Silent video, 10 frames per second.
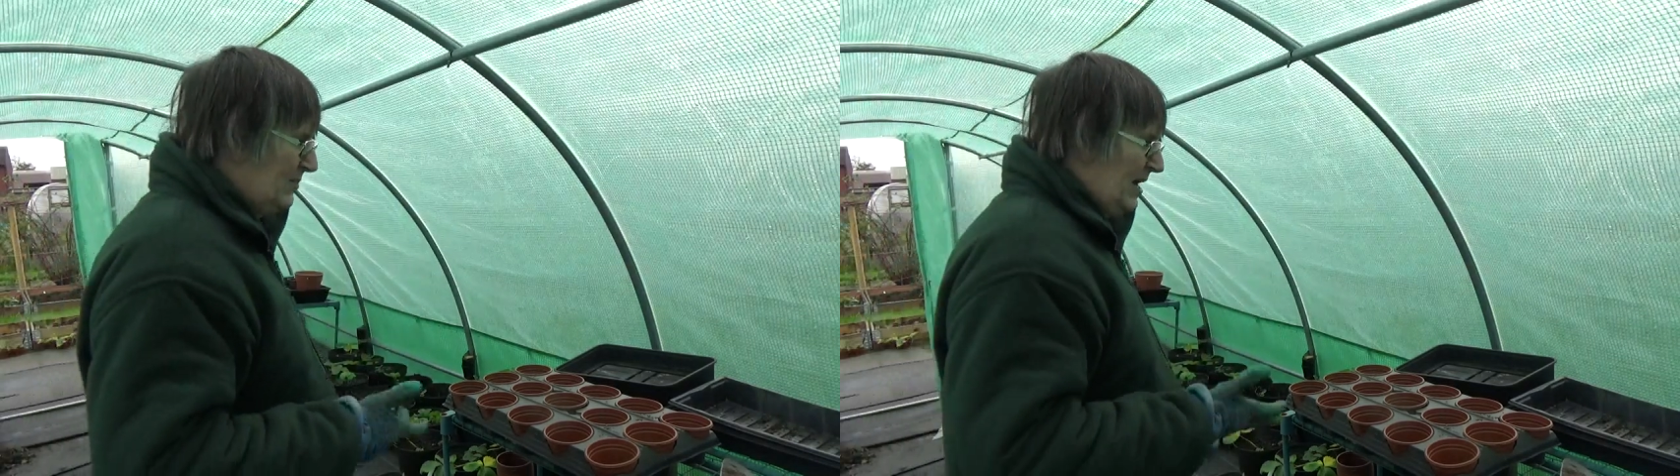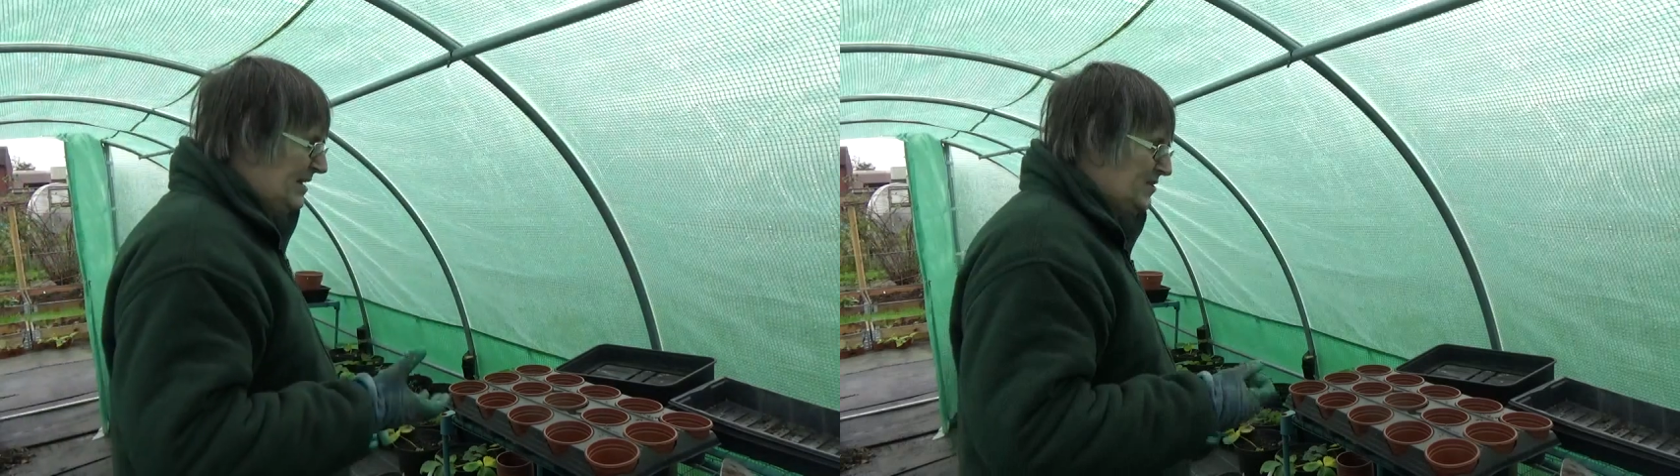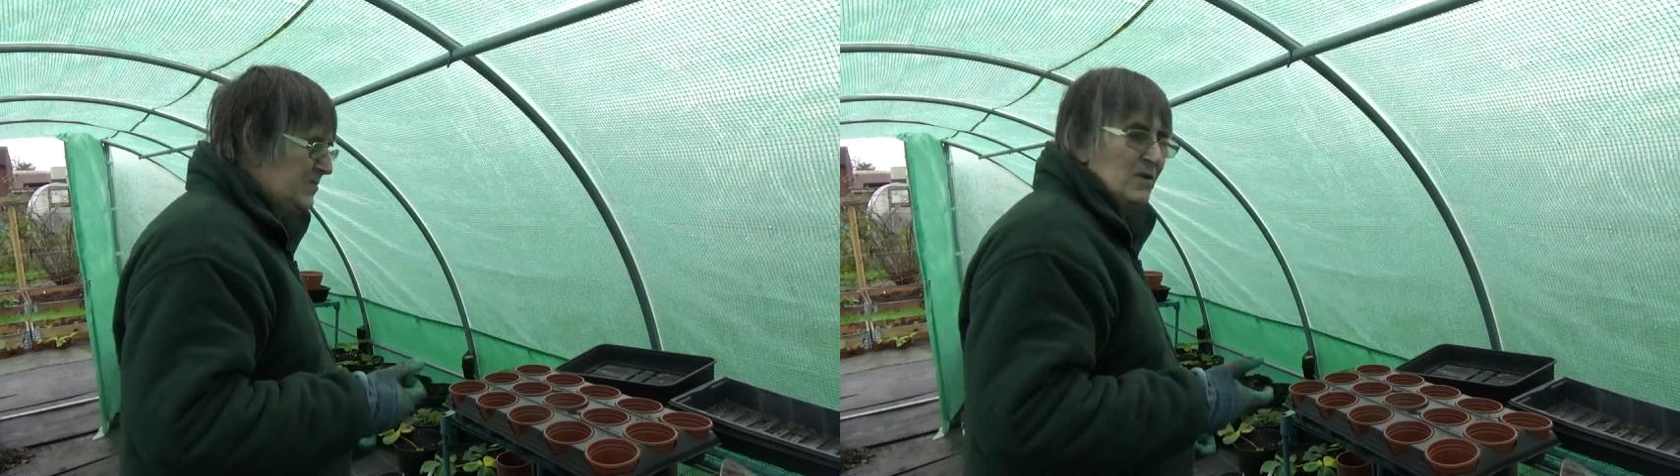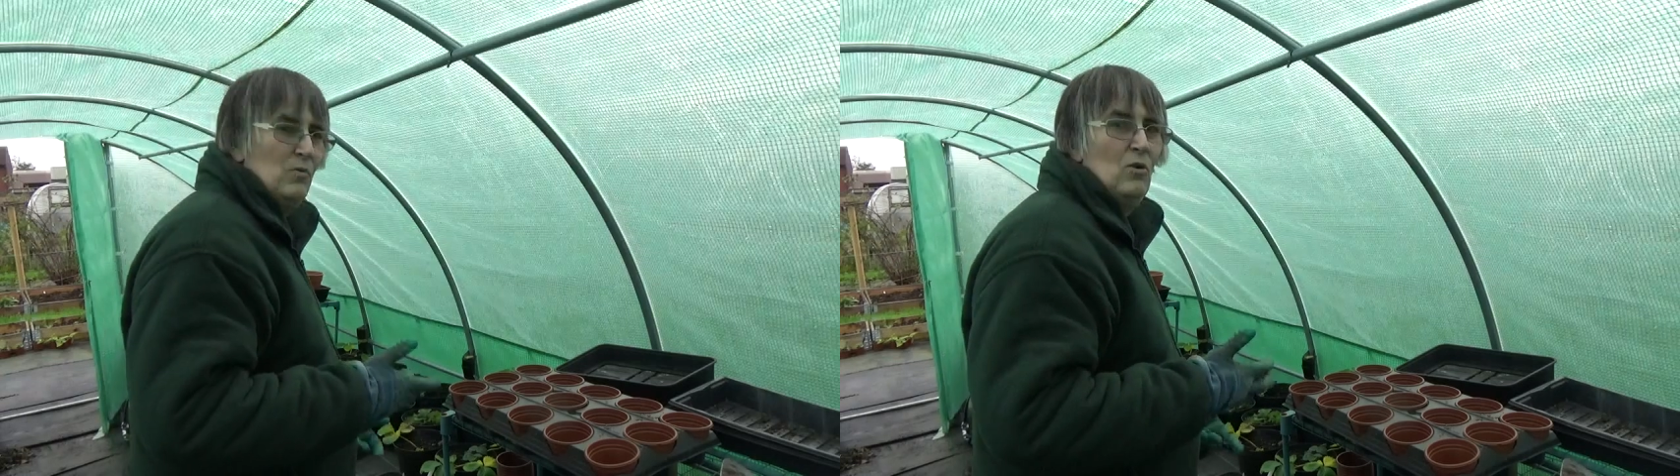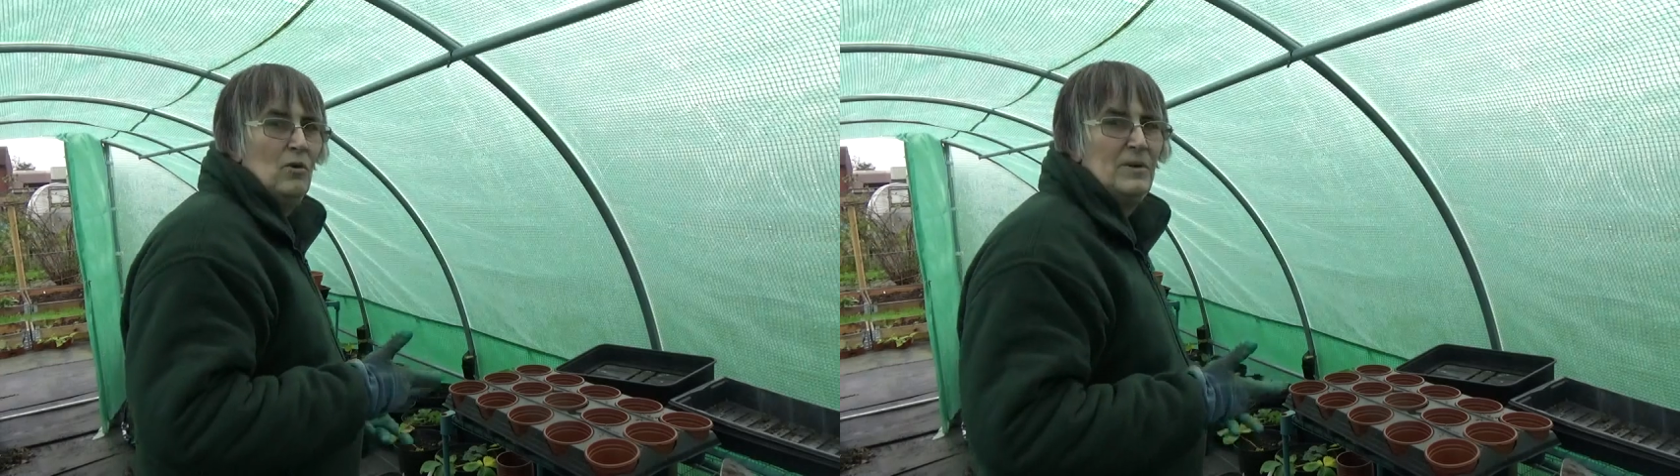my hands a bit
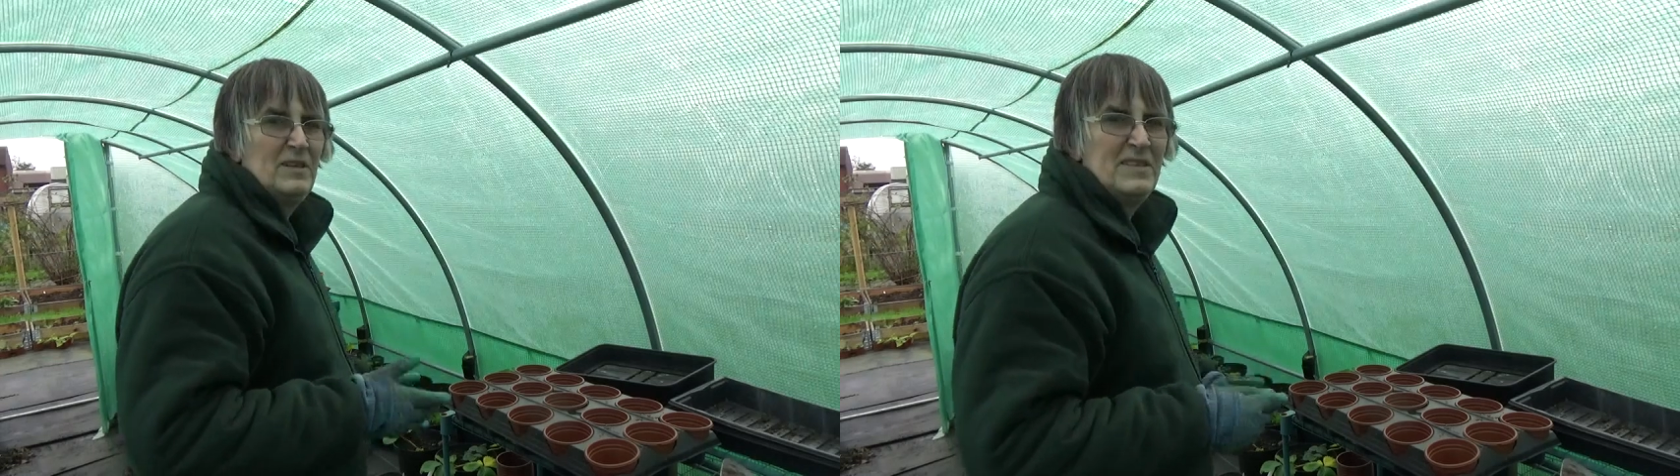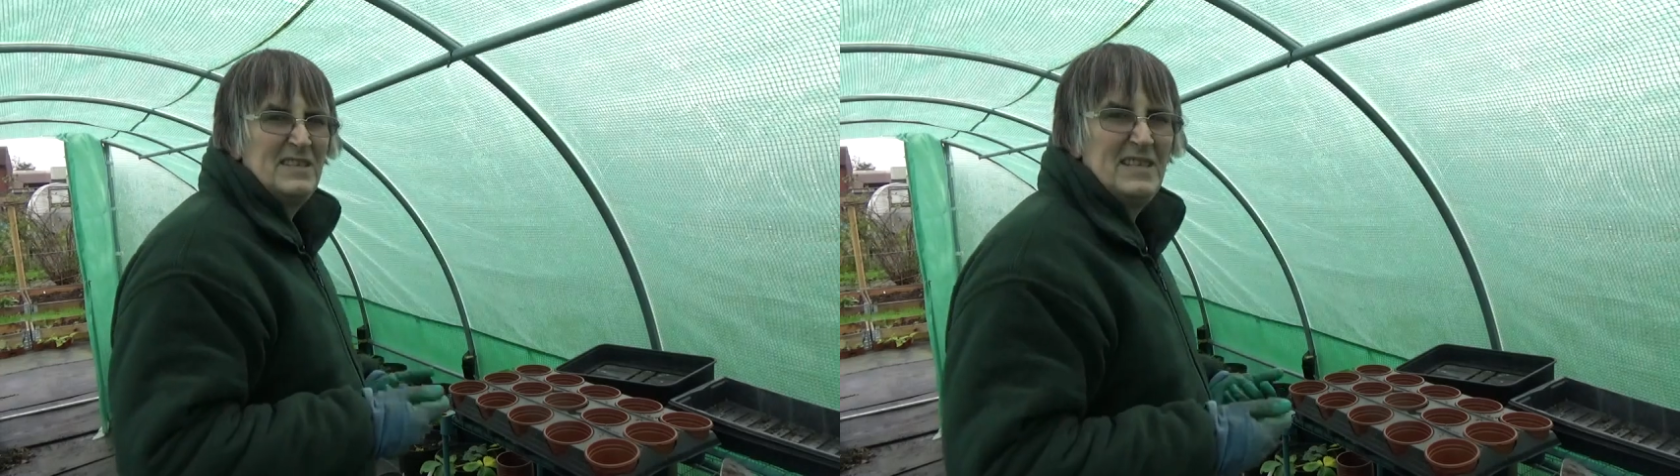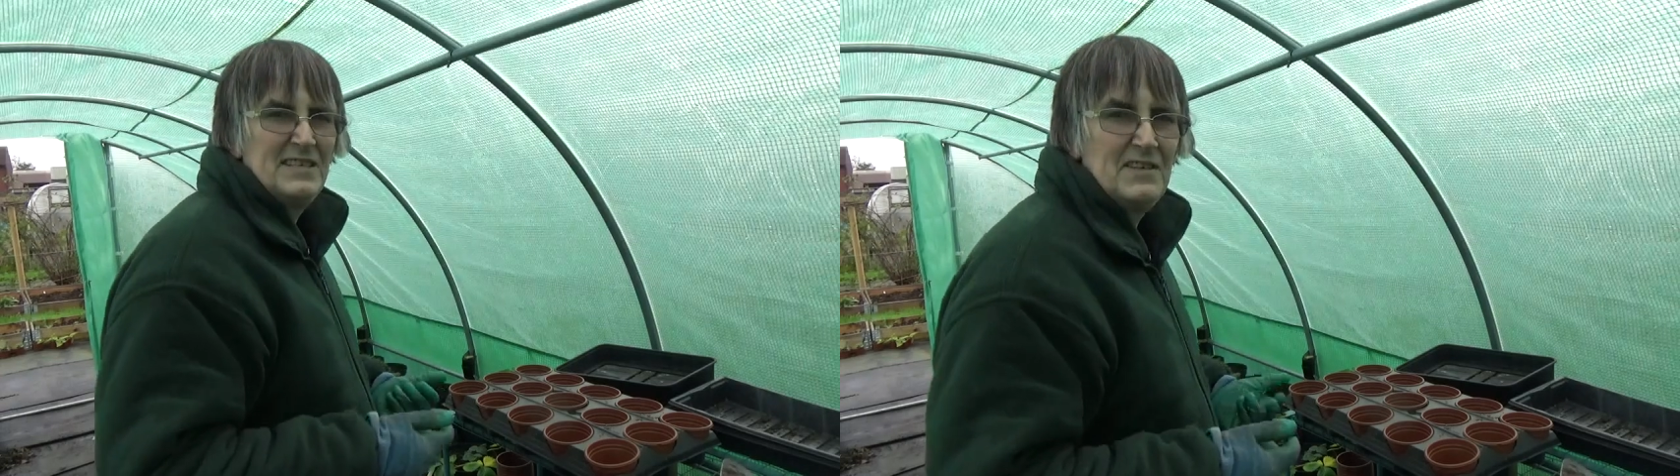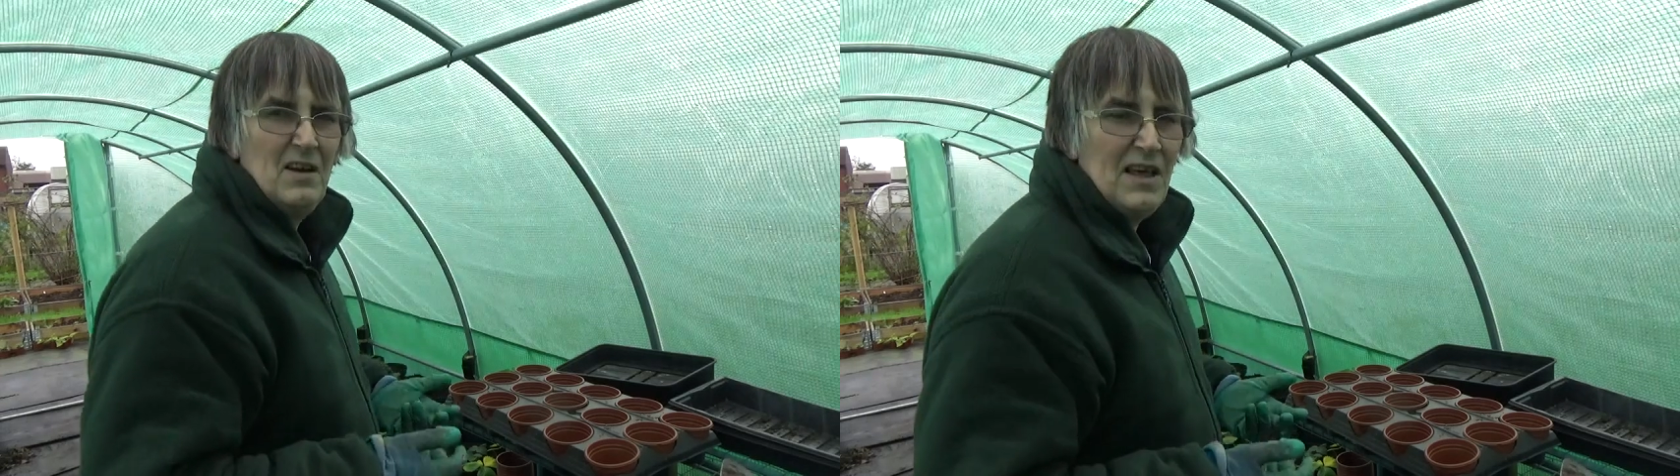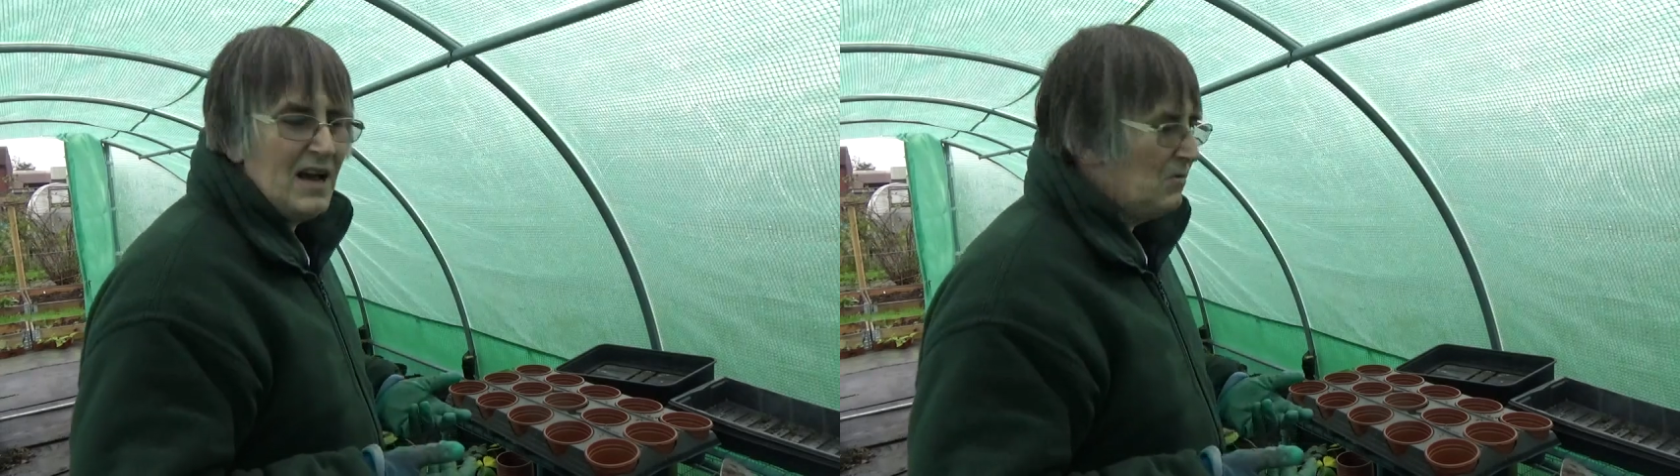warmer, because it's
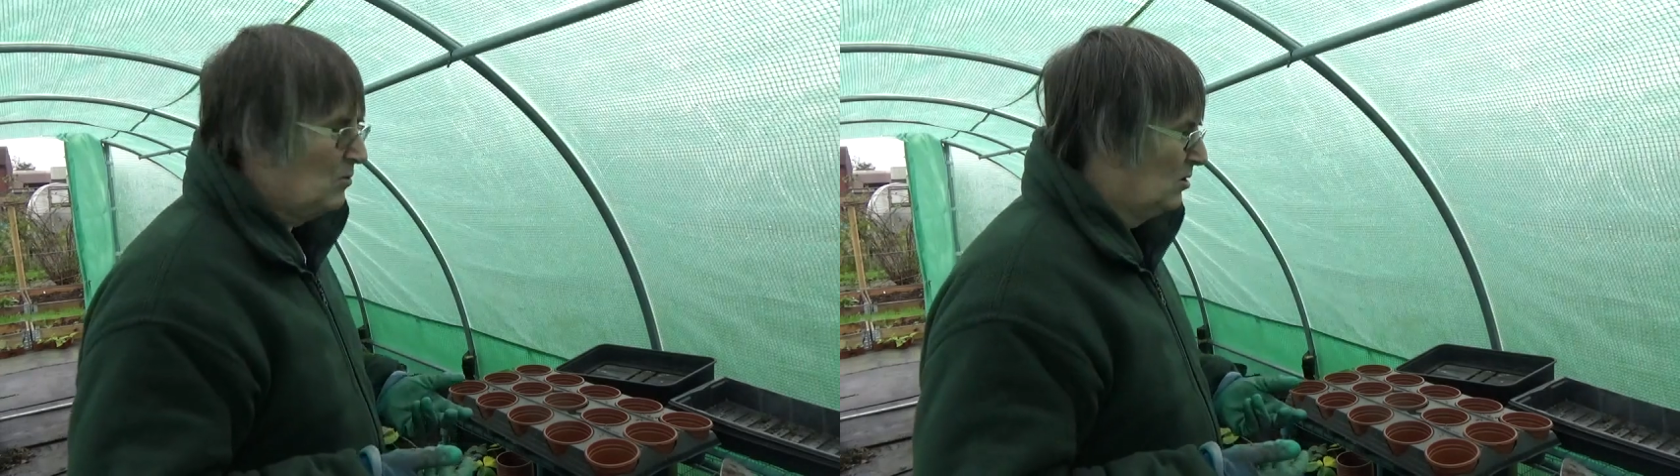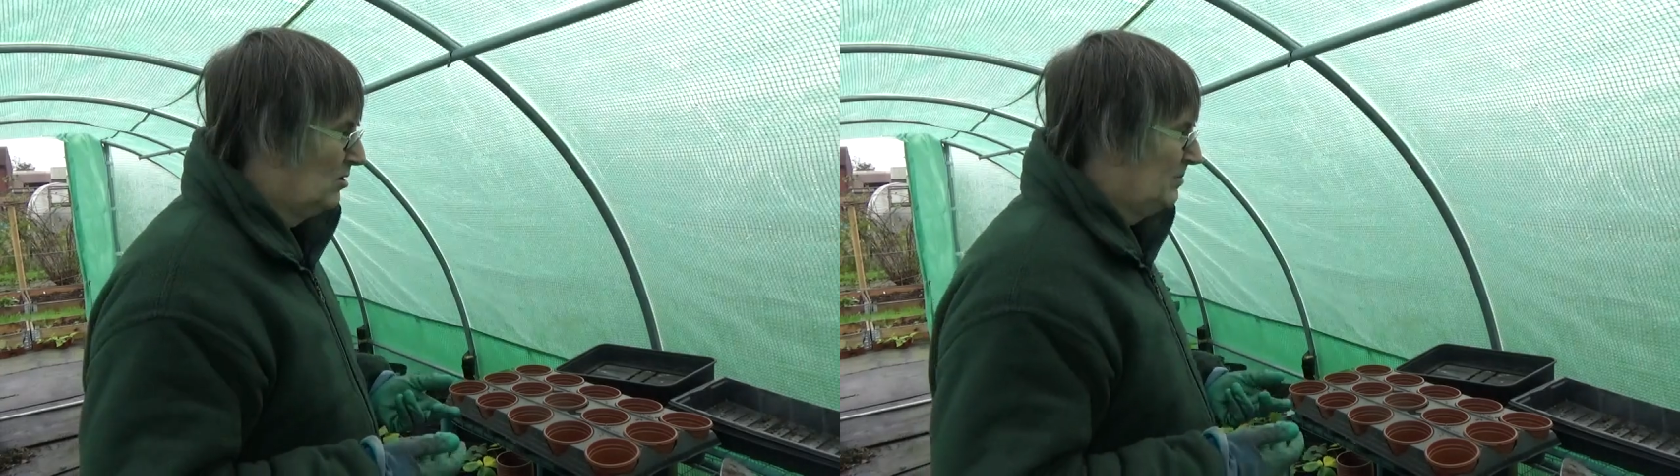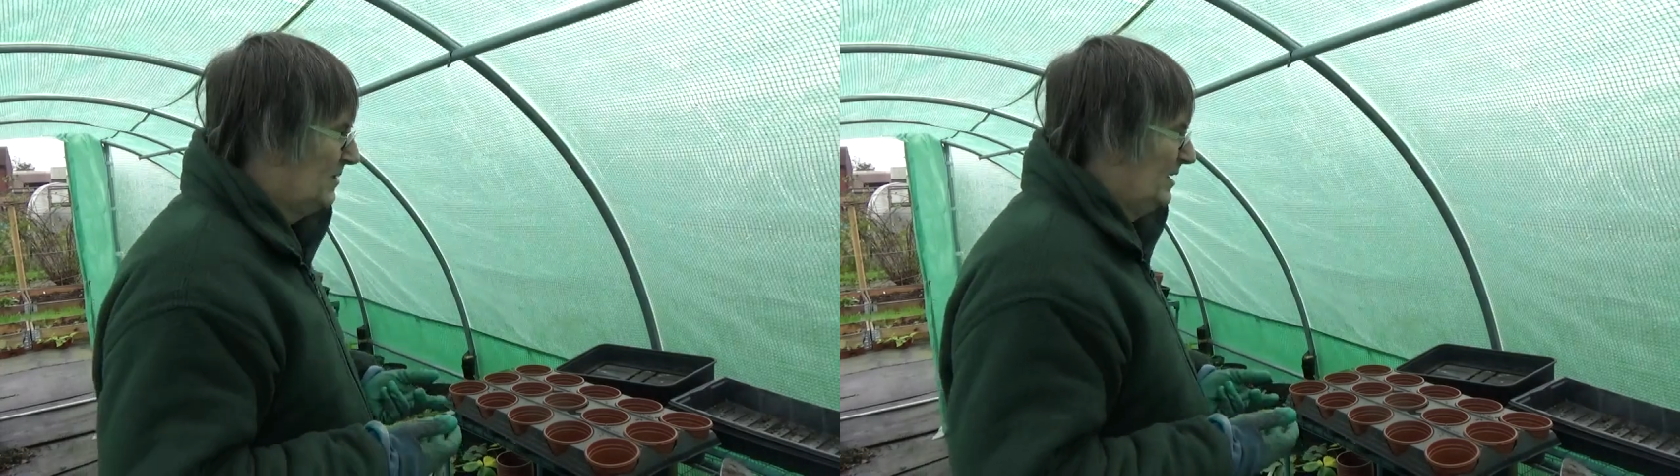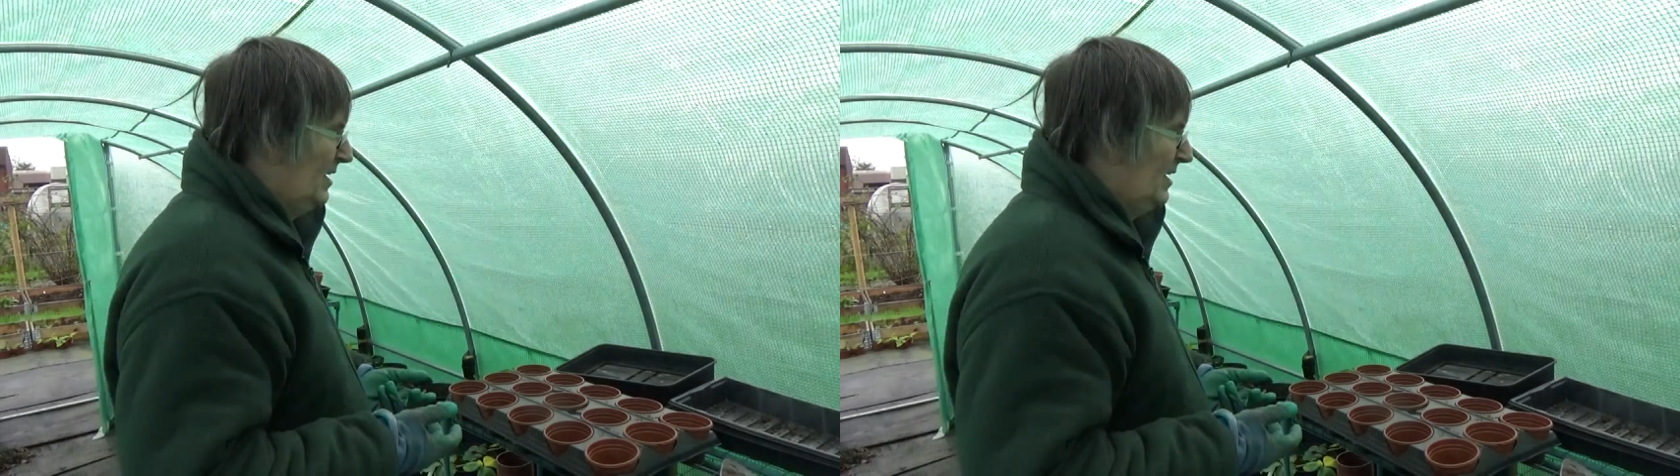not that warm.